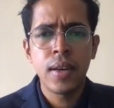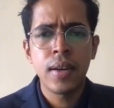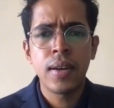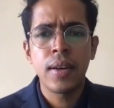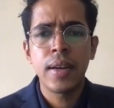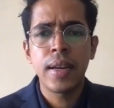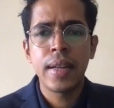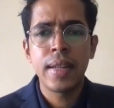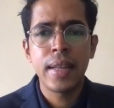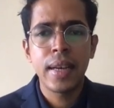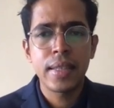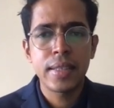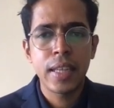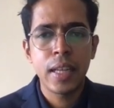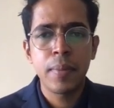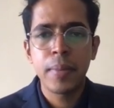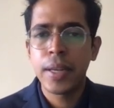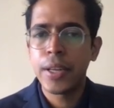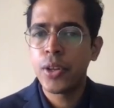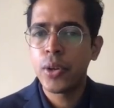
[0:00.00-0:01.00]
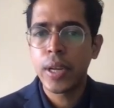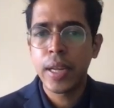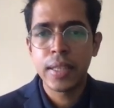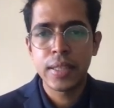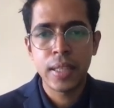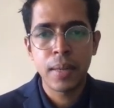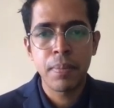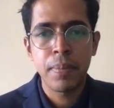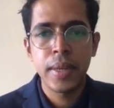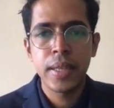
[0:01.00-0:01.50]
in the assignment, you can
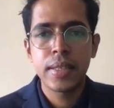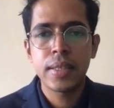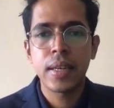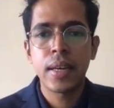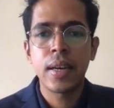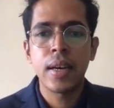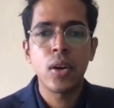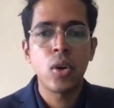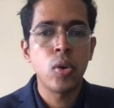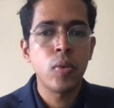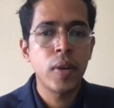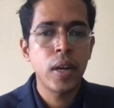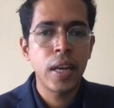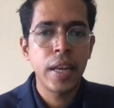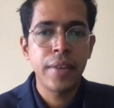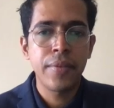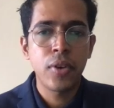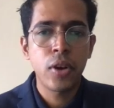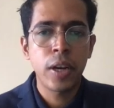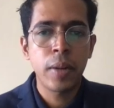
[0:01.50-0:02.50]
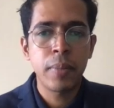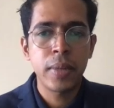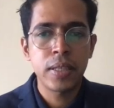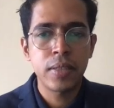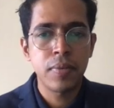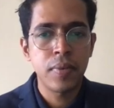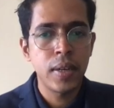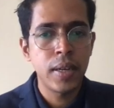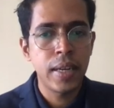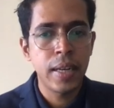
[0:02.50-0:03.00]
submit Overleaf or MS
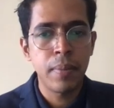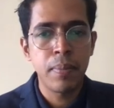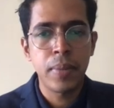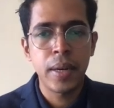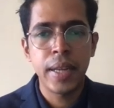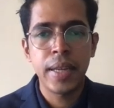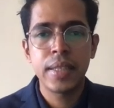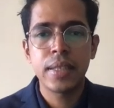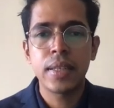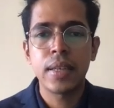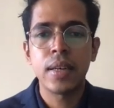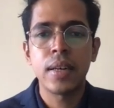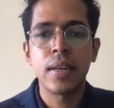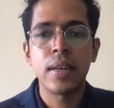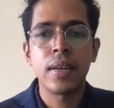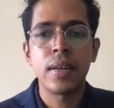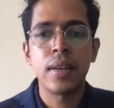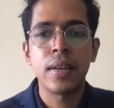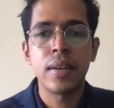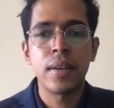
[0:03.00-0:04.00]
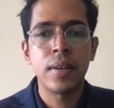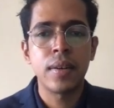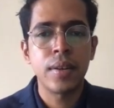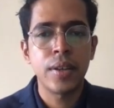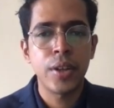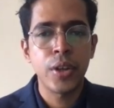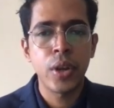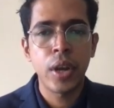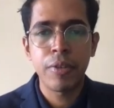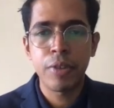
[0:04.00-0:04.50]
Word template.
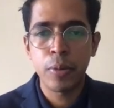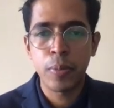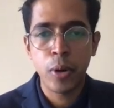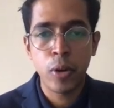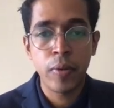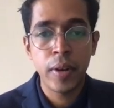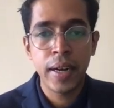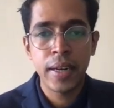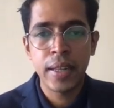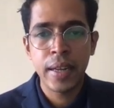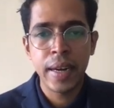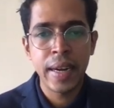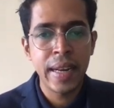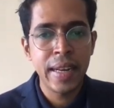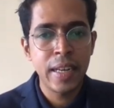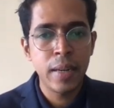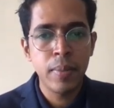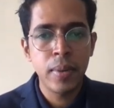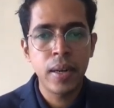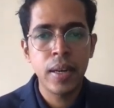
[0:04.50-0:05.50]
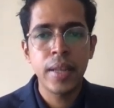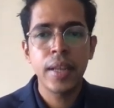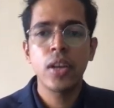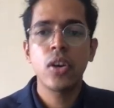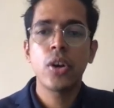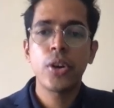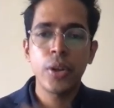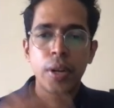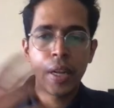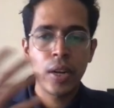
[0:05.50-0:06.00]
You have to provide the editable link,
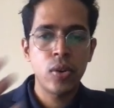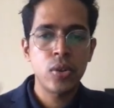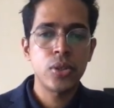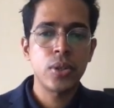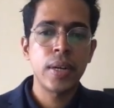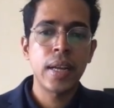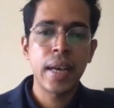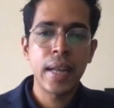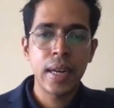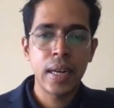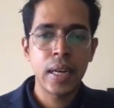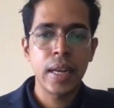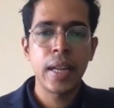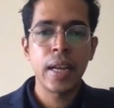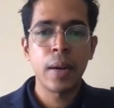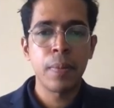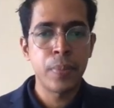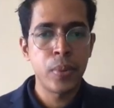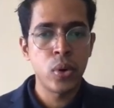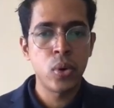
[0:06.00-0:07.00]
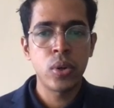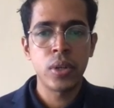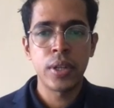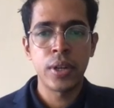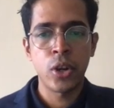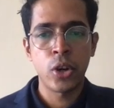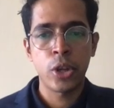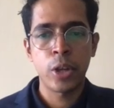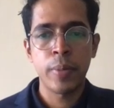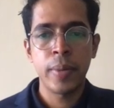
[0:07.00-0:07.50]
or you can also directly upload the
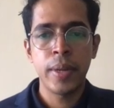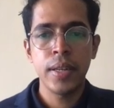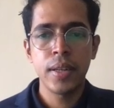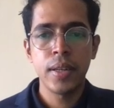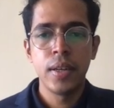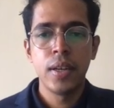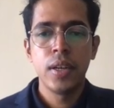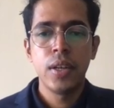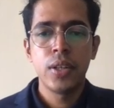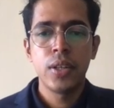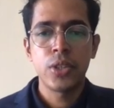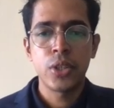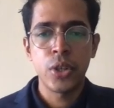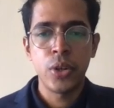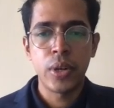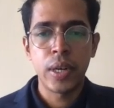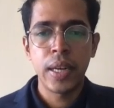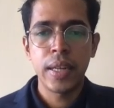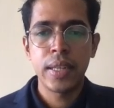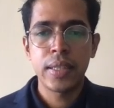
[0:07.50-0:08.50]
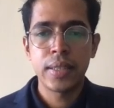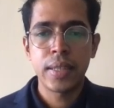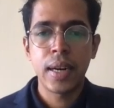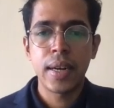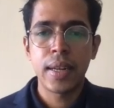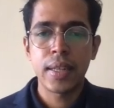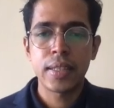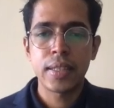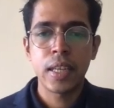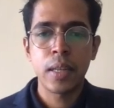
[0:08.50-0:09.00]
document. So you click Start
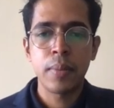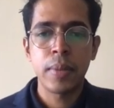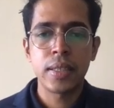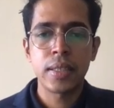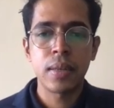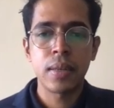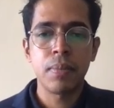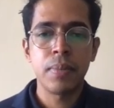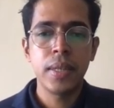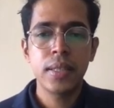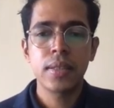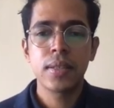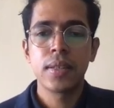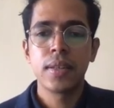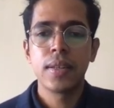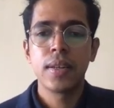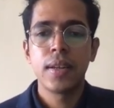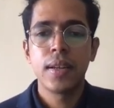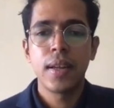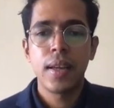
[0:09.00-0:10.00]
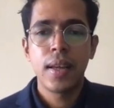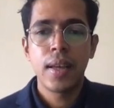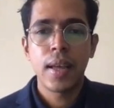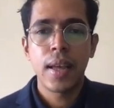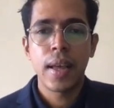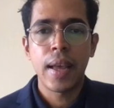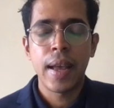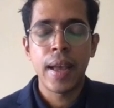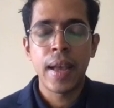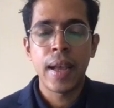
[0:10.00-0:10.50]
Assignment Submit,
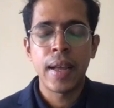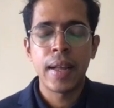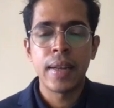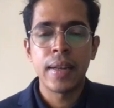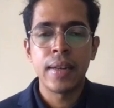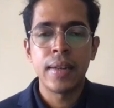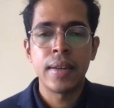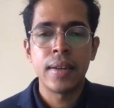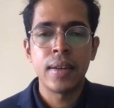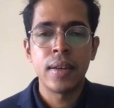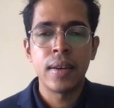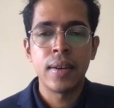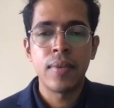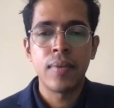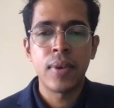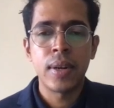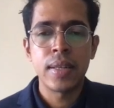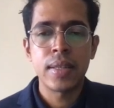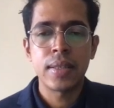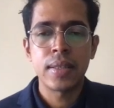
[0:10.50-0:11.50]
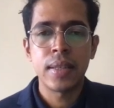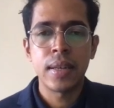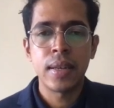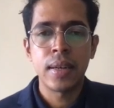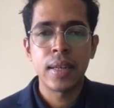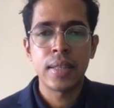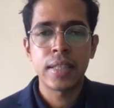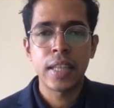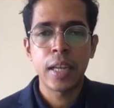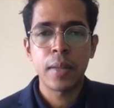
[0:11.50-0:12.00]
and once the
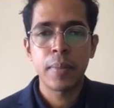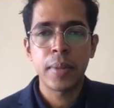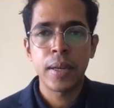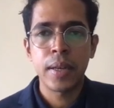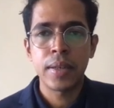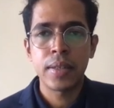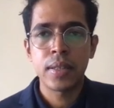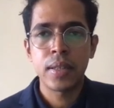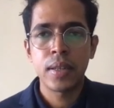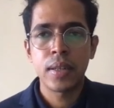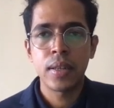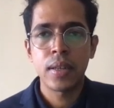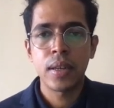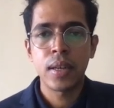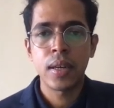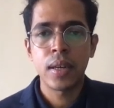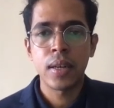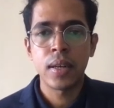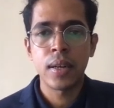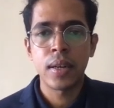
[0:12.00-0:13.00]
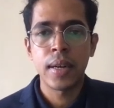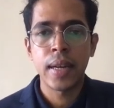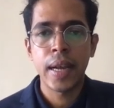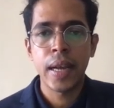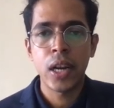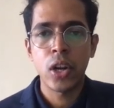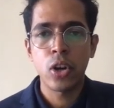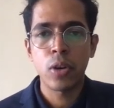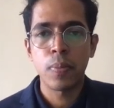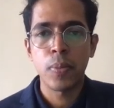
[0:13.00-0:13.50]
assignment
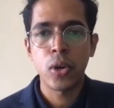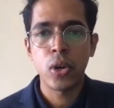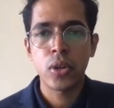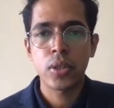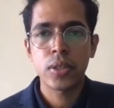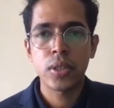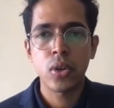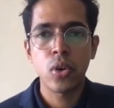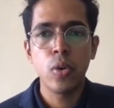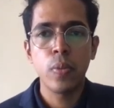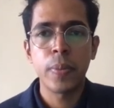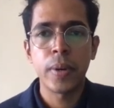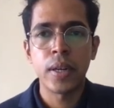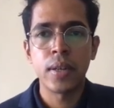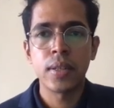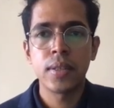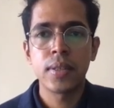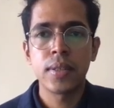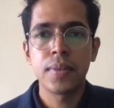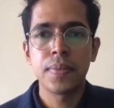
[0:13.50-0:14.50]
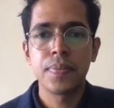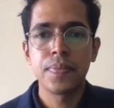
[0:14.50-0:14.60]
dialog box opens,